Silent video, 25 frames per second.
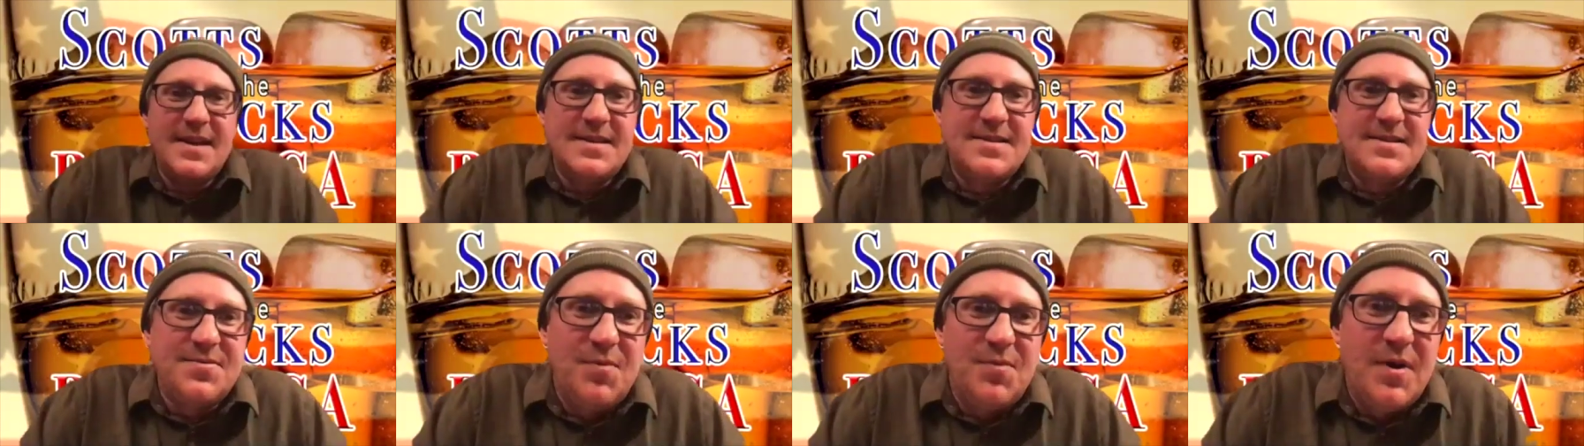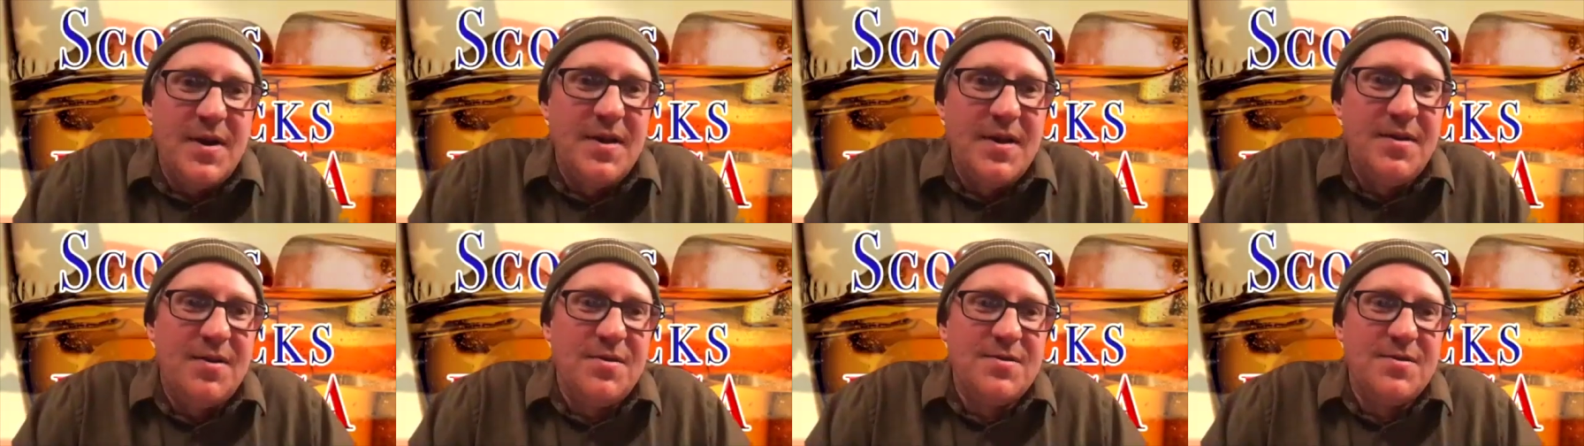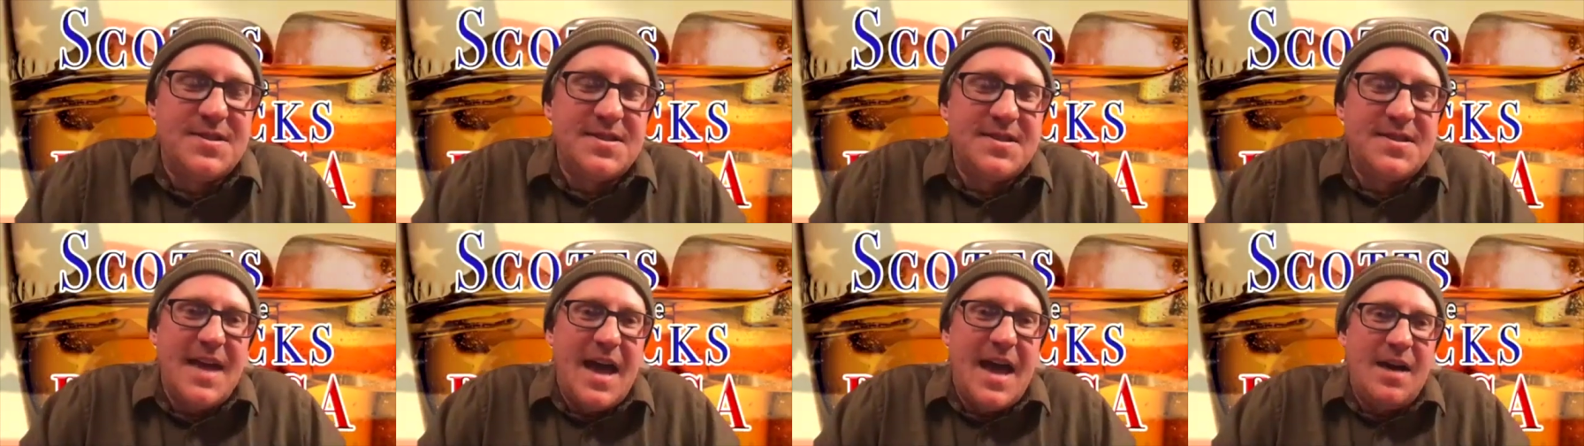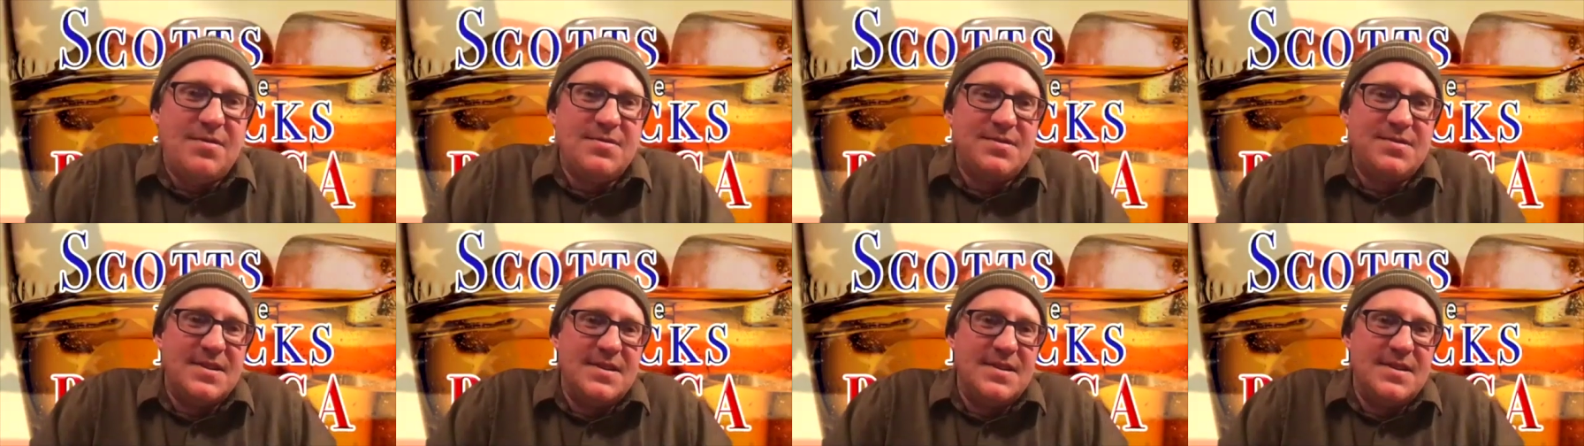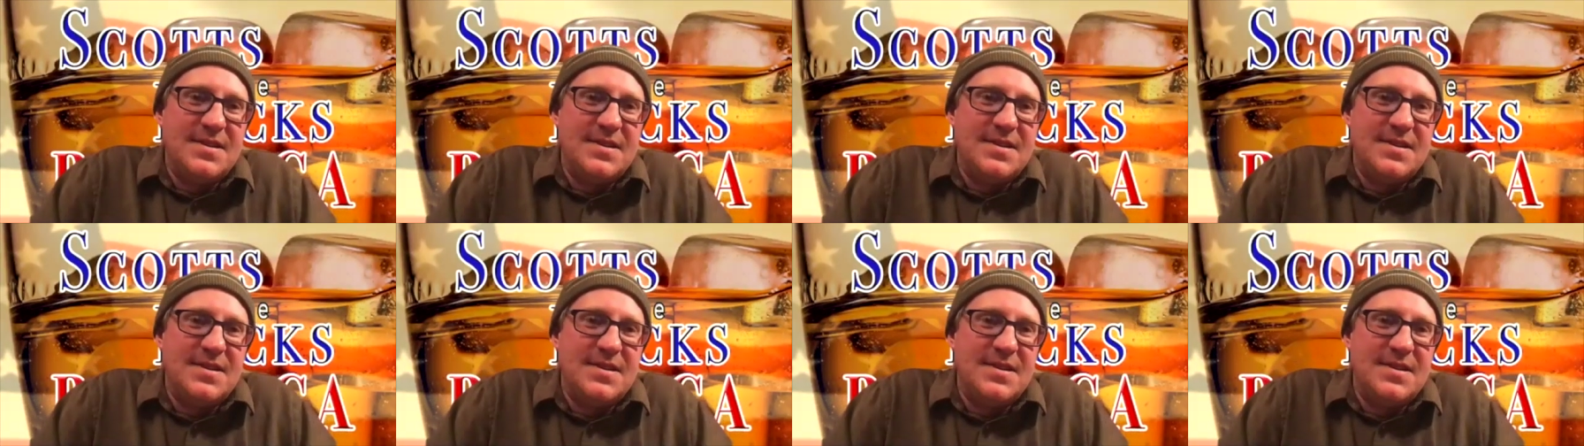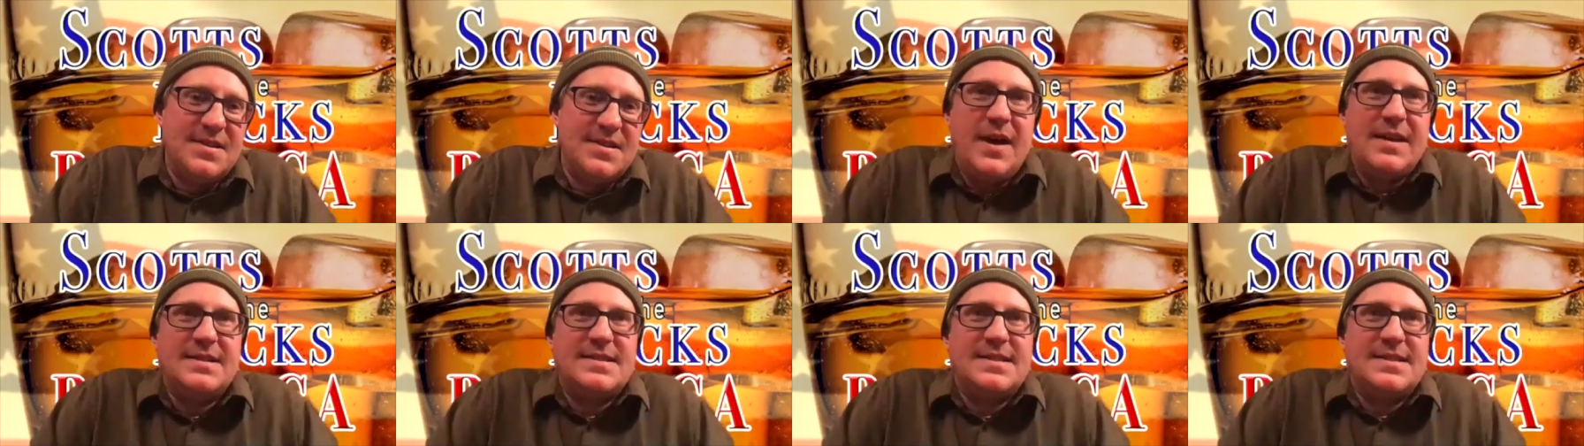one of those 1,000 different
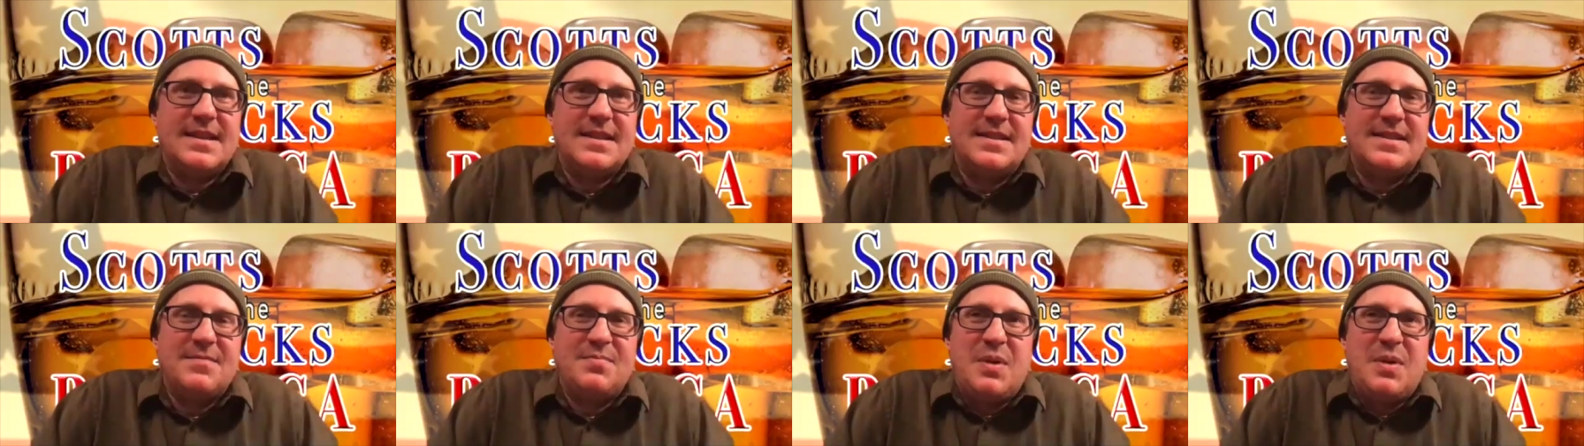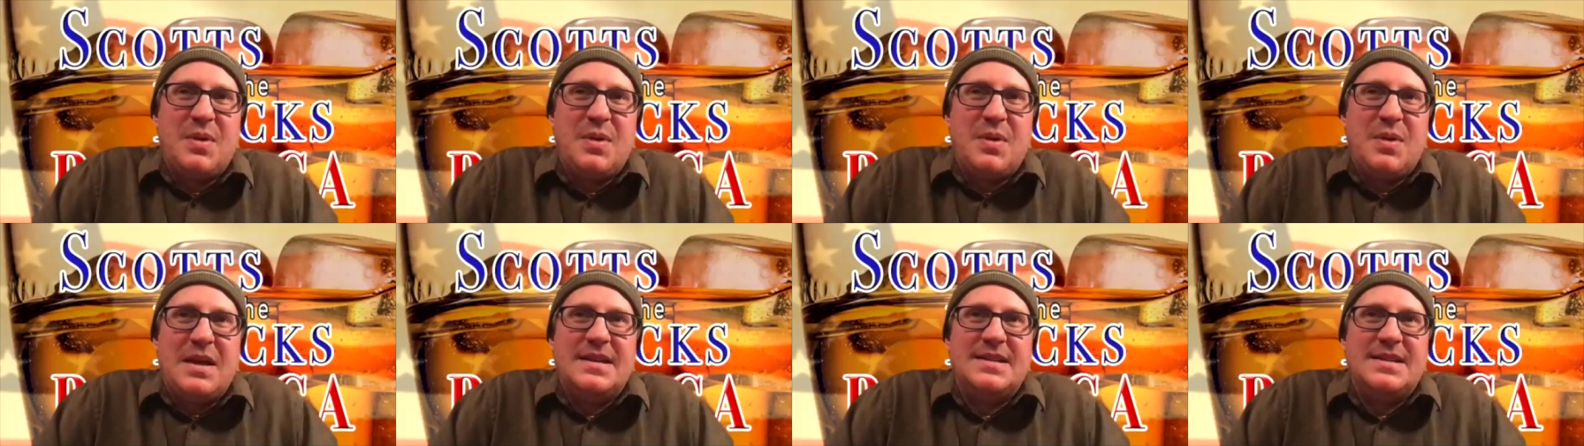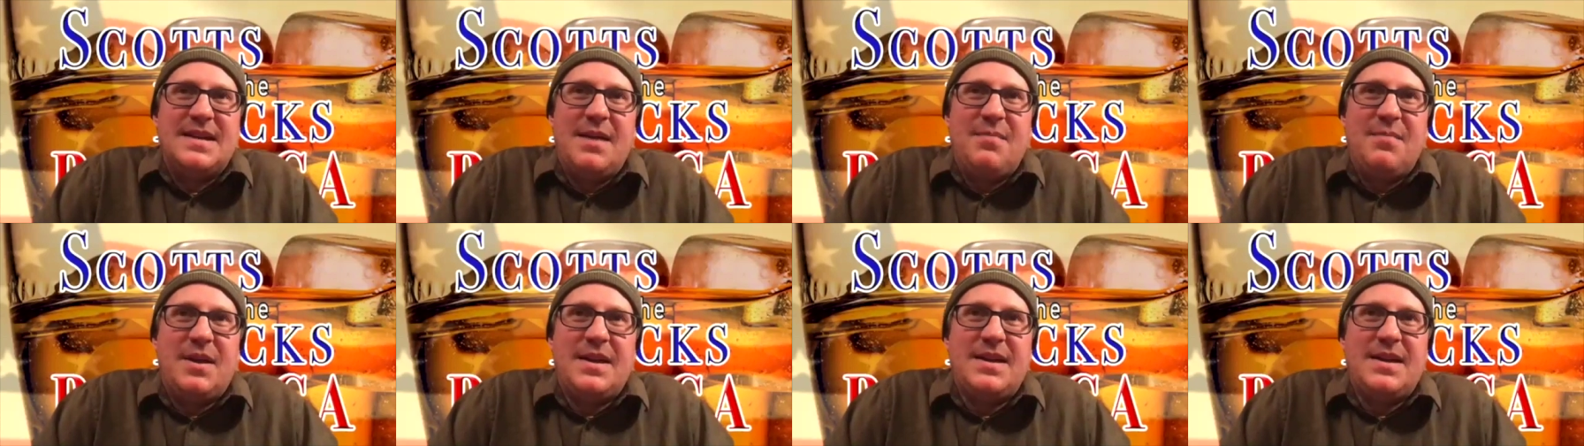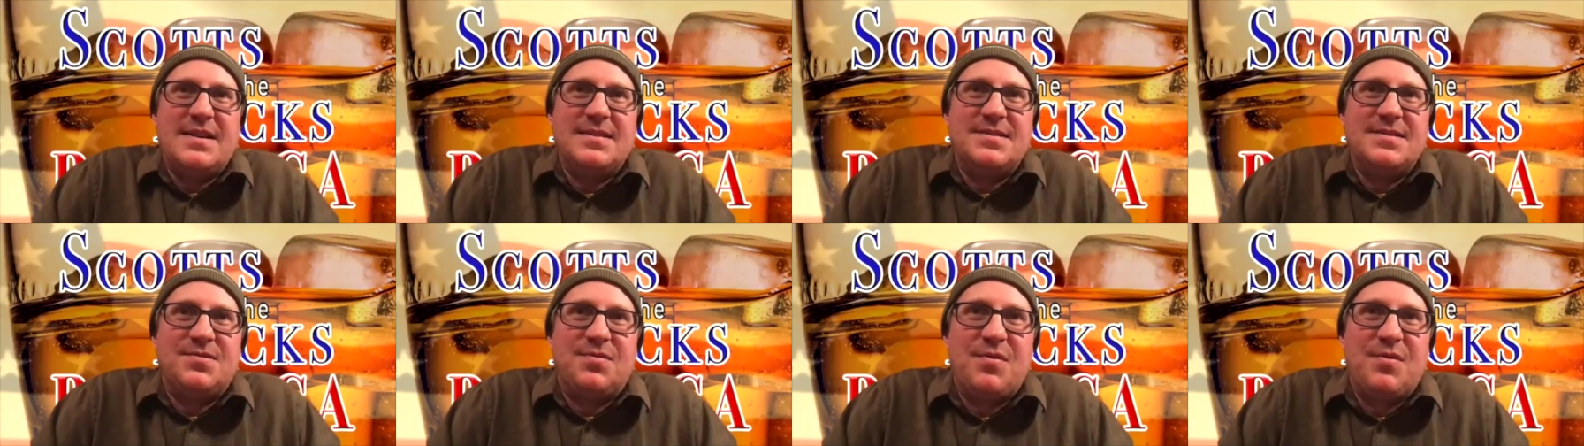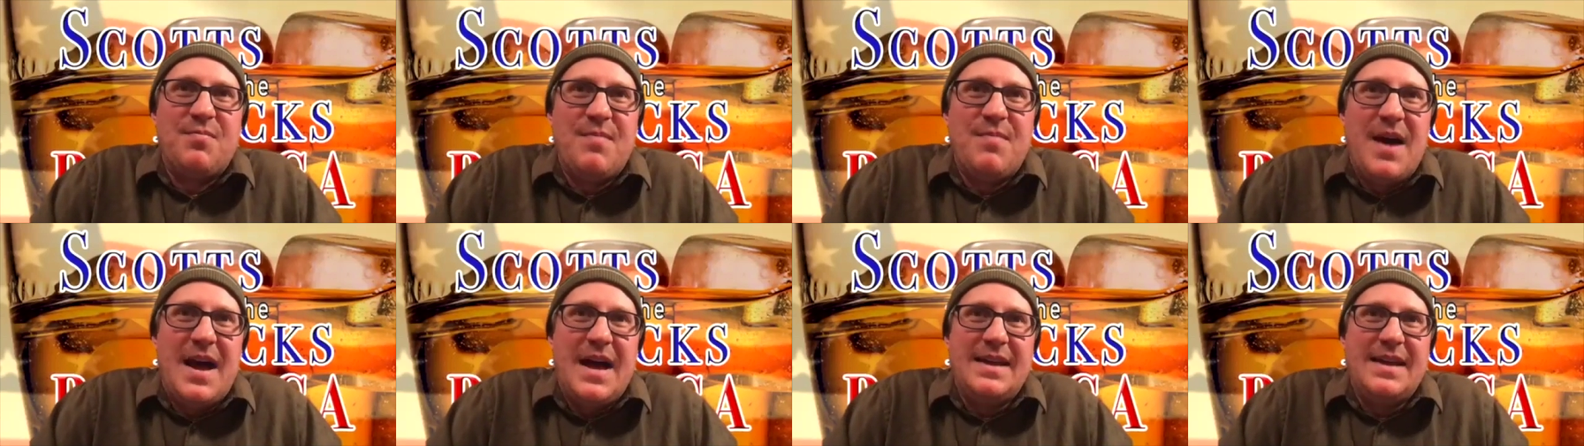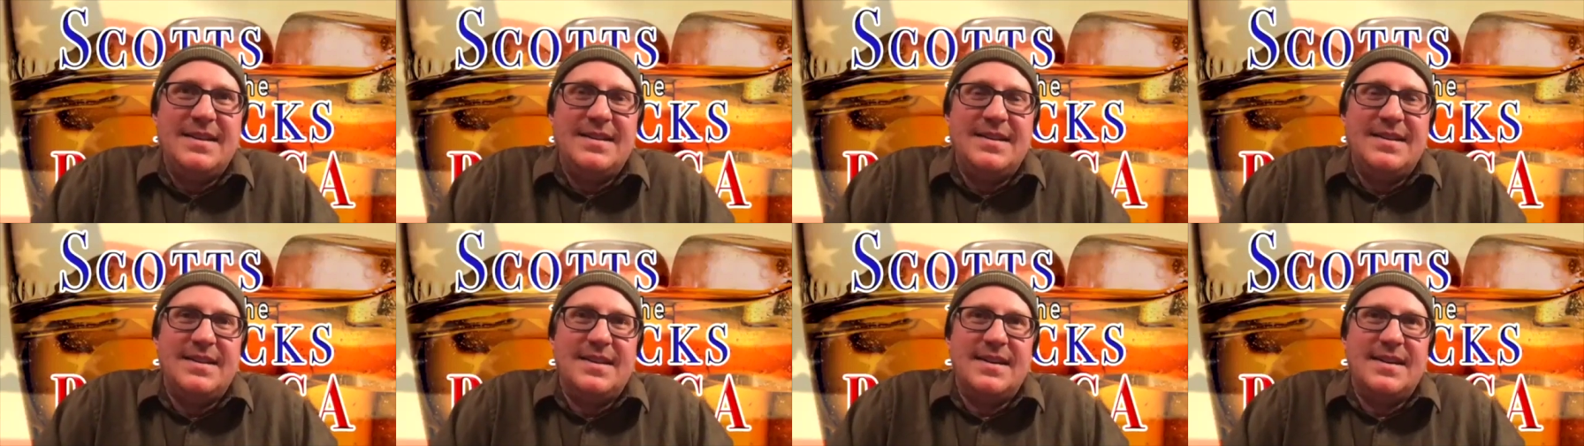ways that the pandemic has
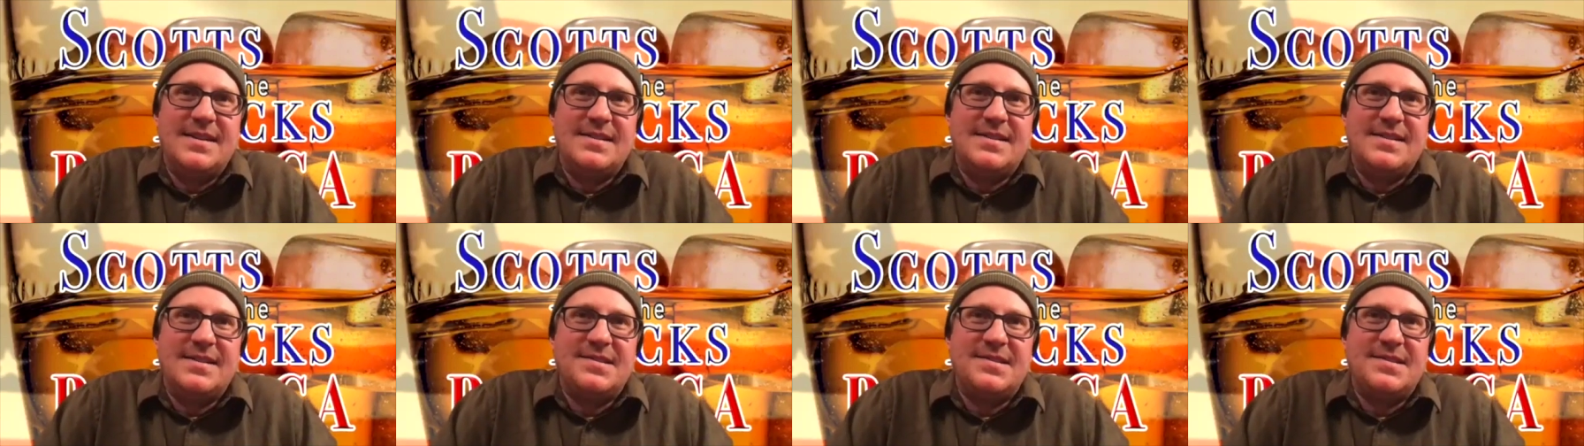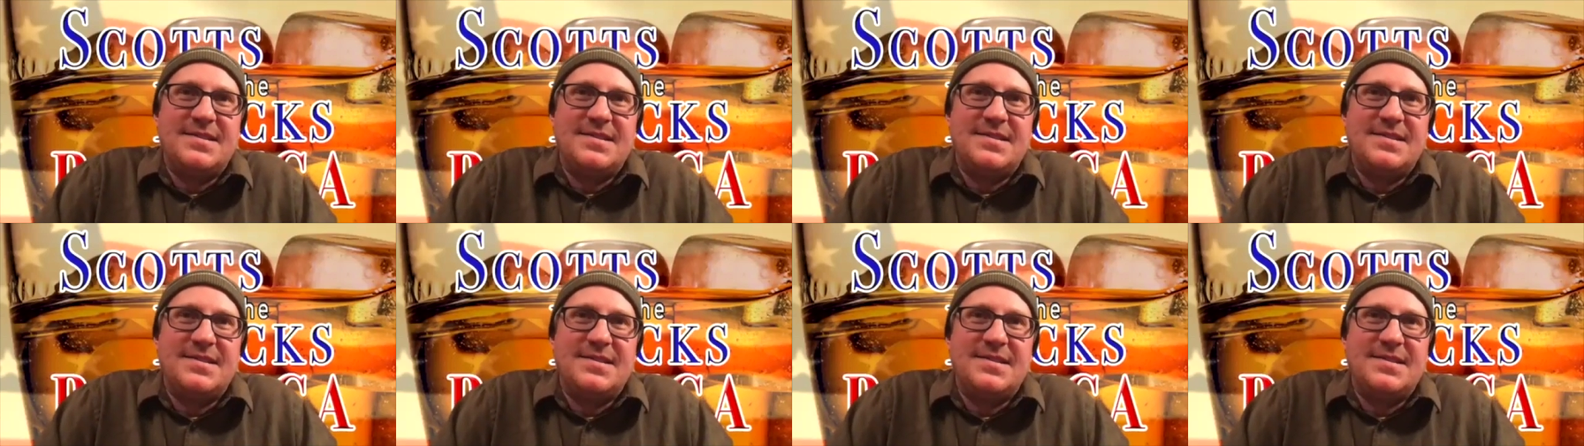reminded us